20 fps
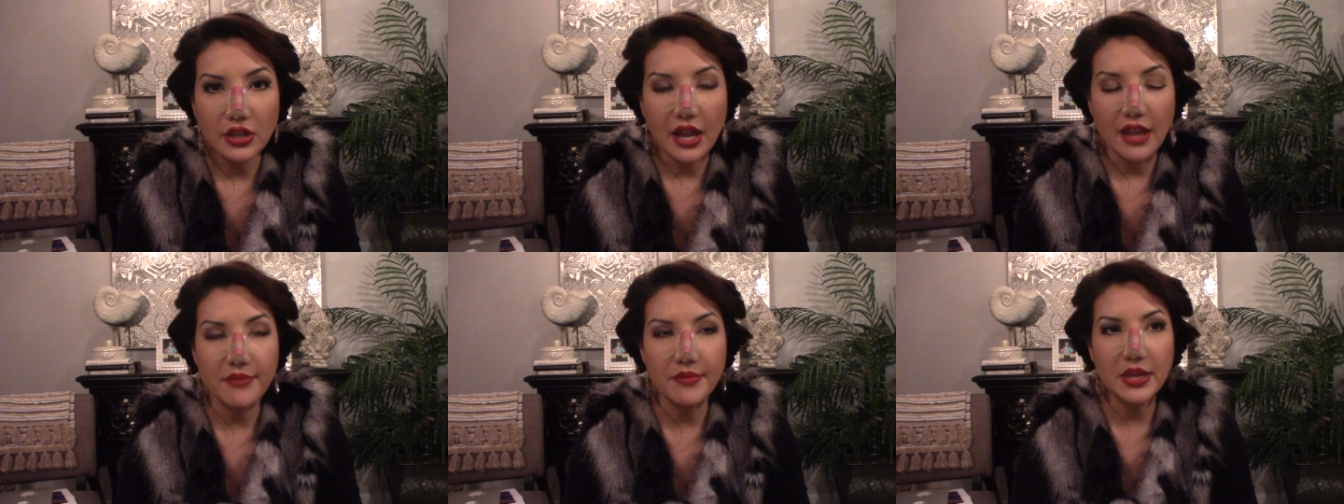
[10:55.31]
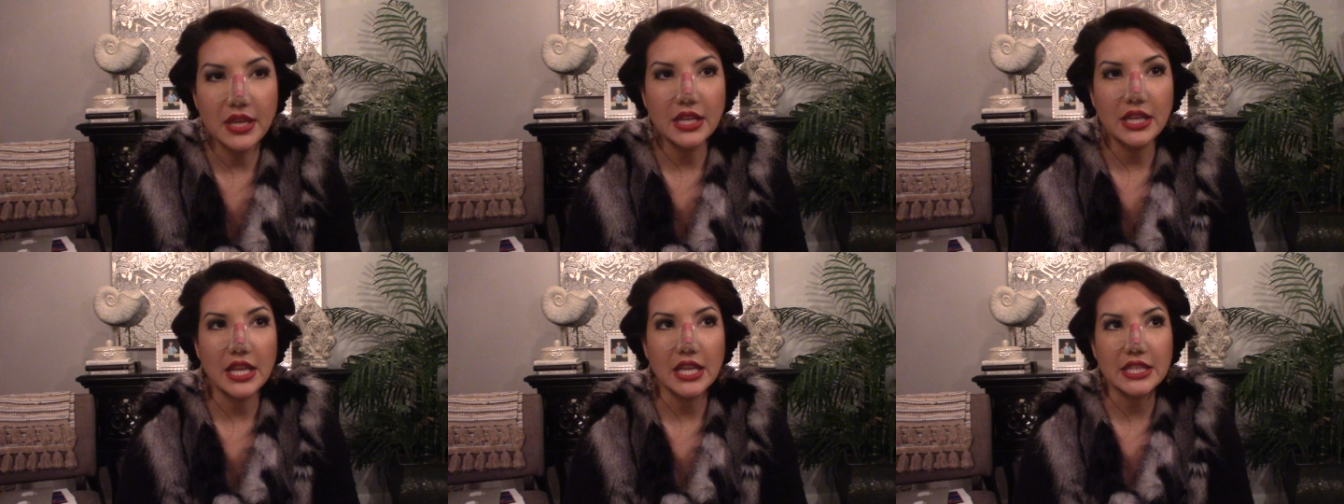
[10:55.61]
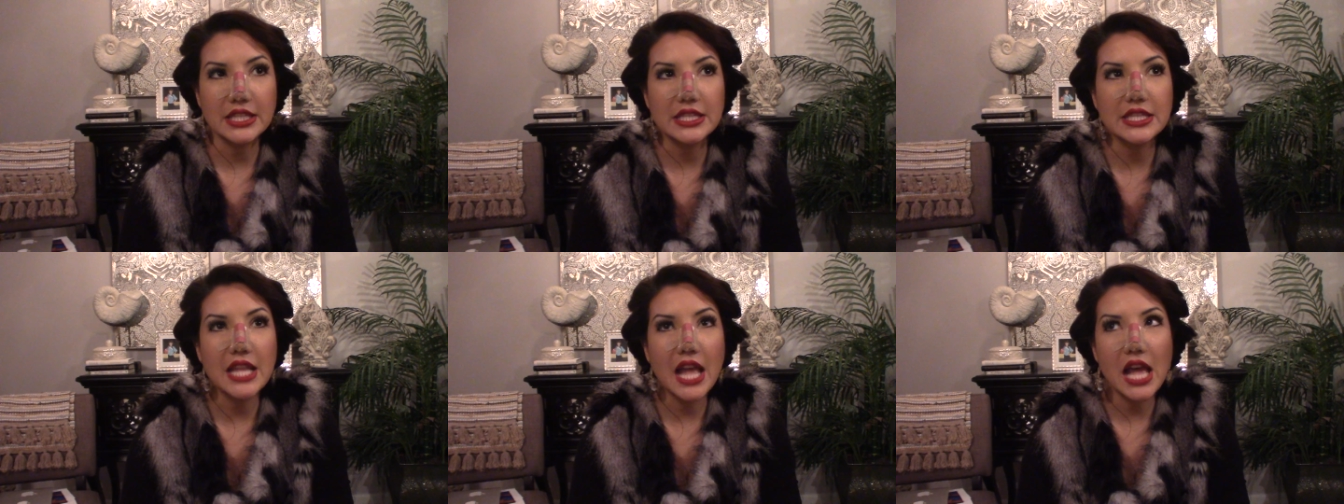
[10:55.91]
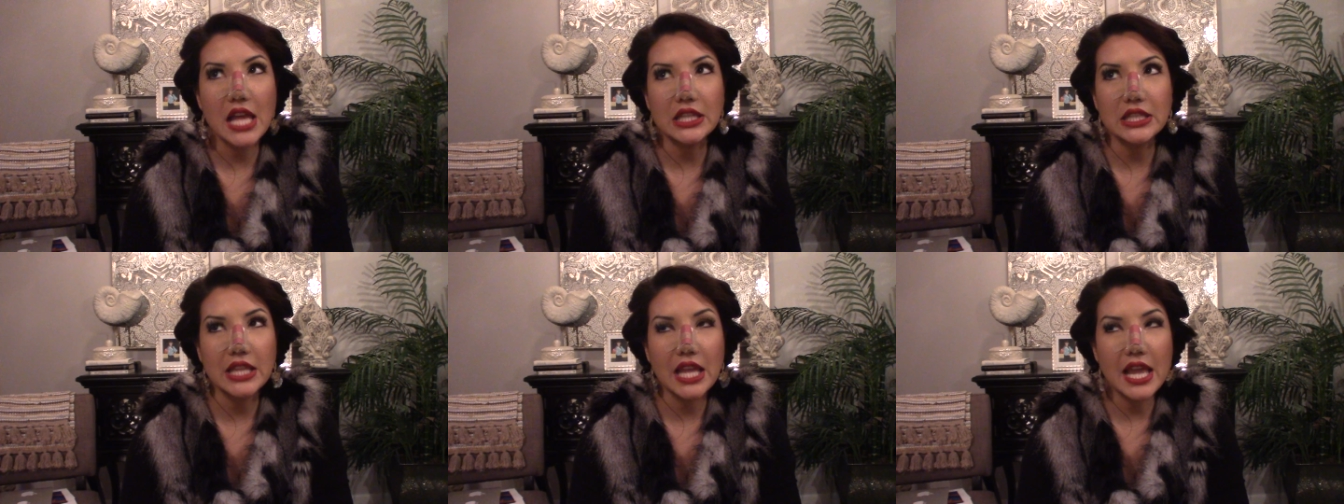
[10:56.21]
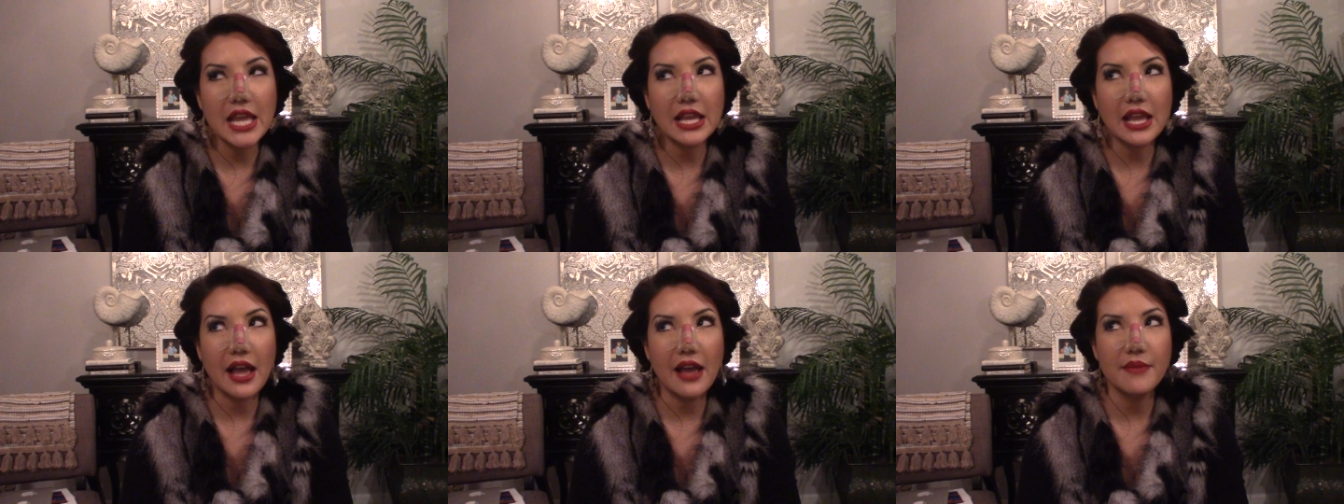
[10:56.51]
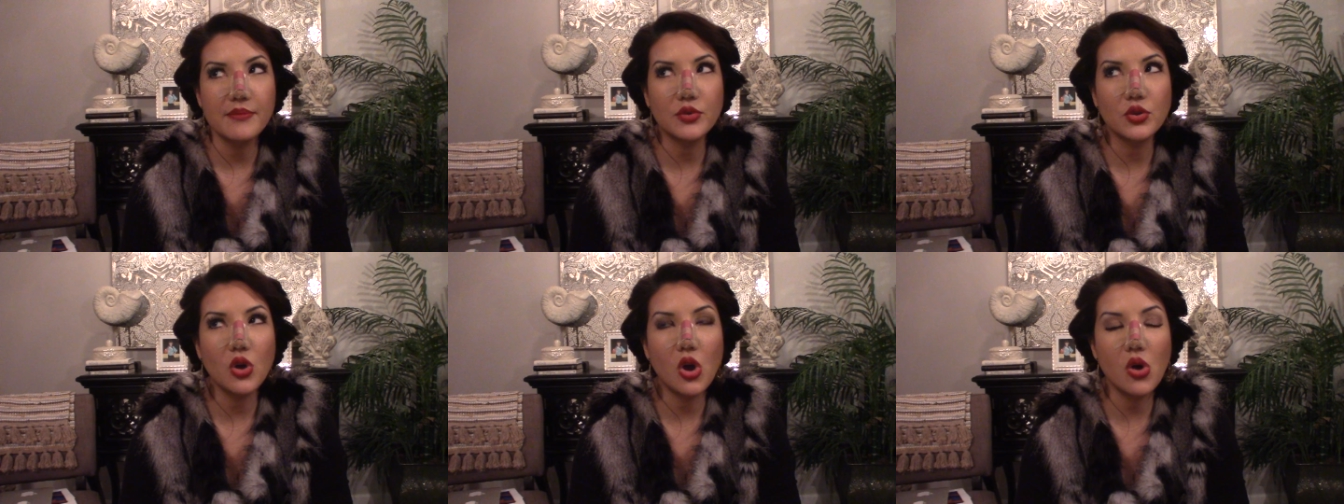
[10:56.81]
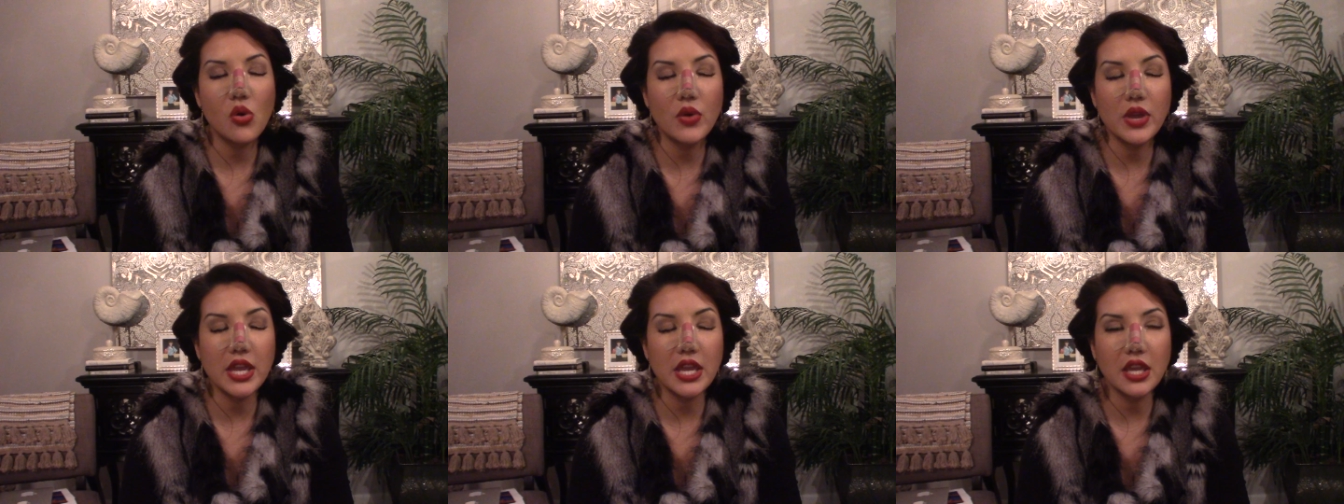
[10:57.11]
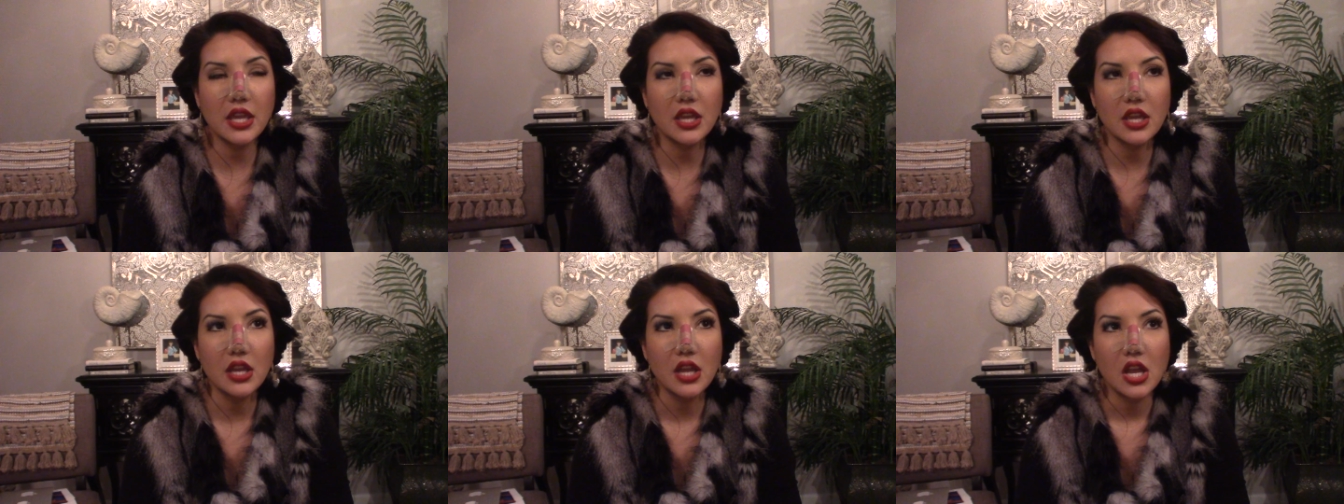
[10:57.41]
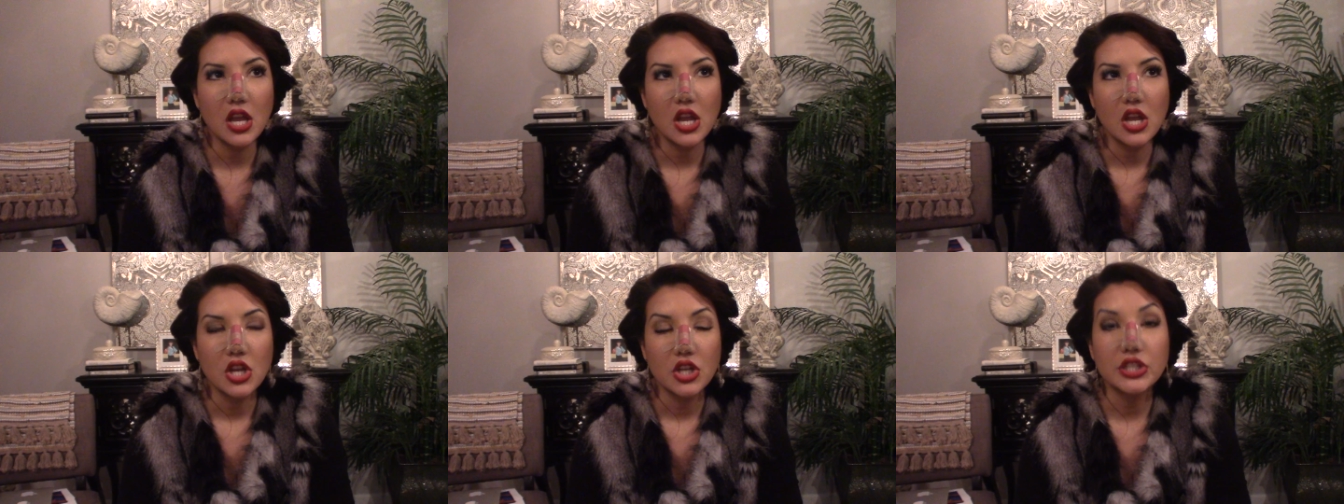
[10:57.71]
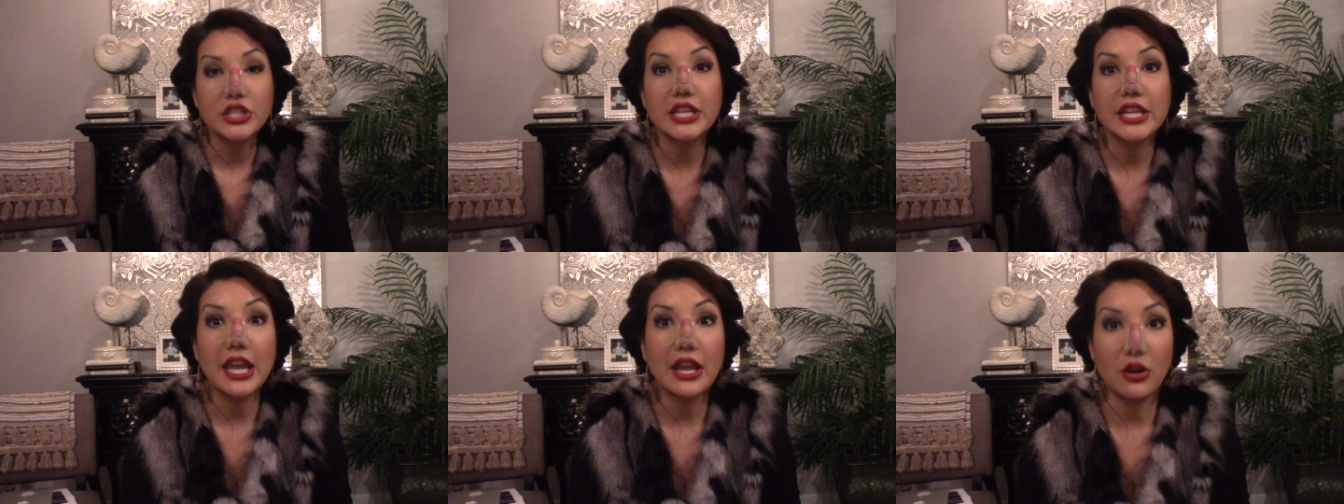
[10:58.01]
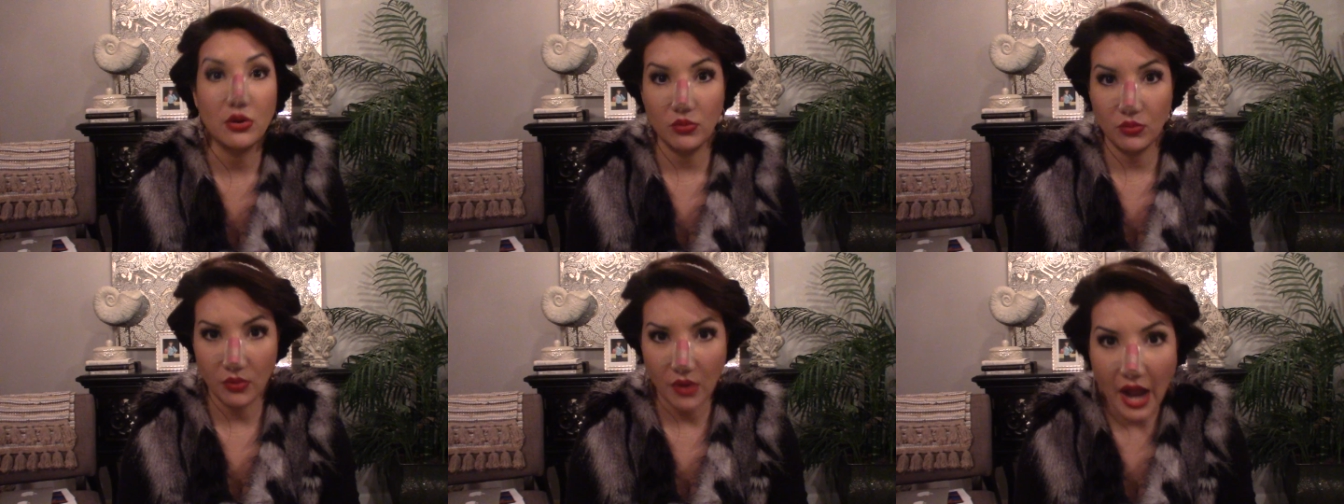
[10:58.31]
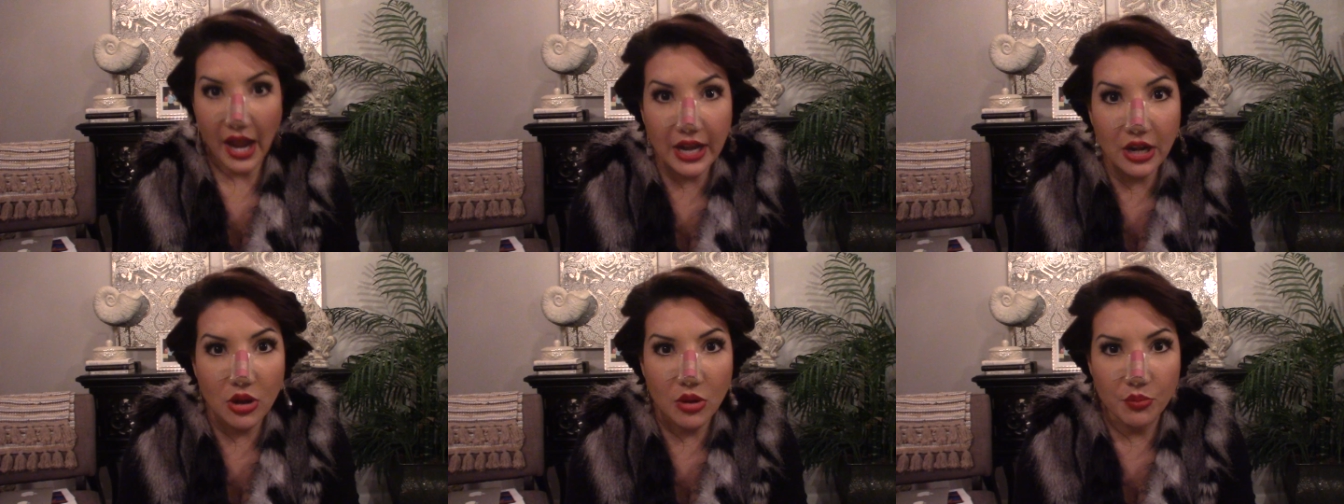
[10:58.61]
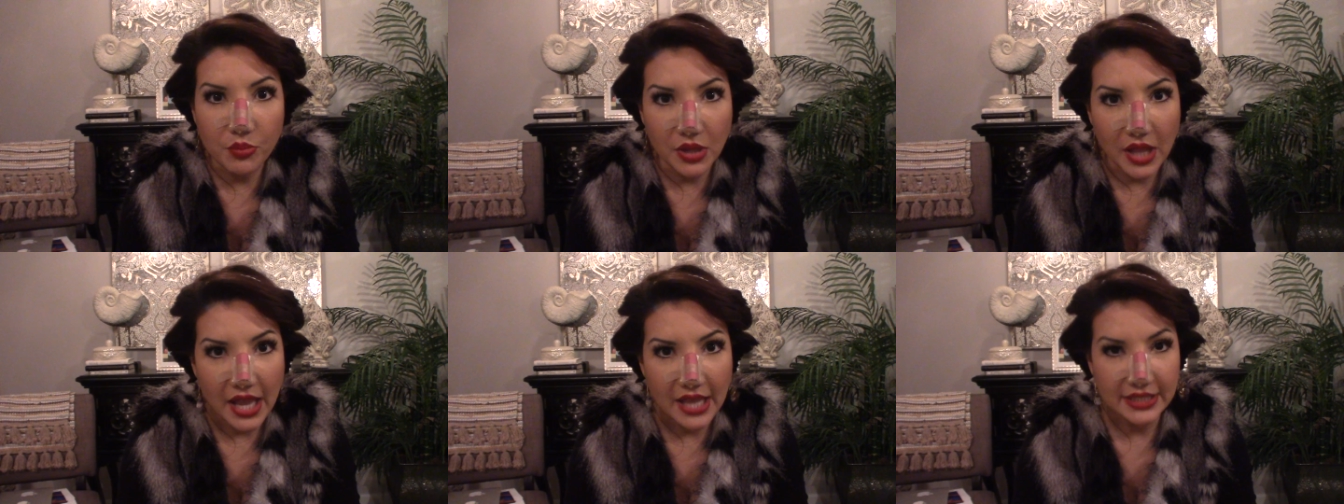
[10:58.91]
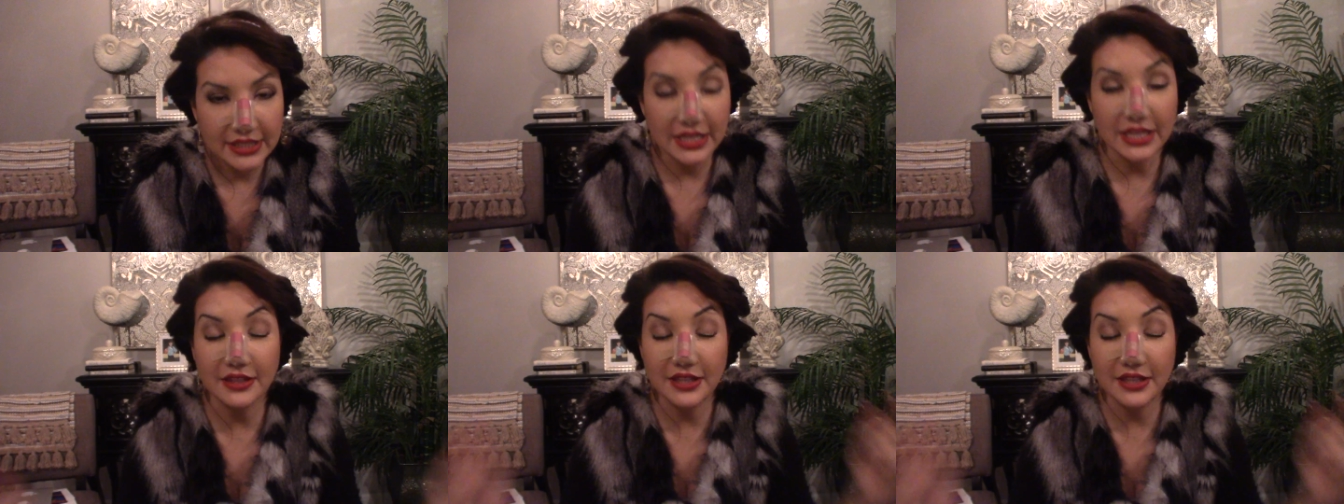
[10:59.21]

I mean, it's not like I'm going to get a rhinoplasty.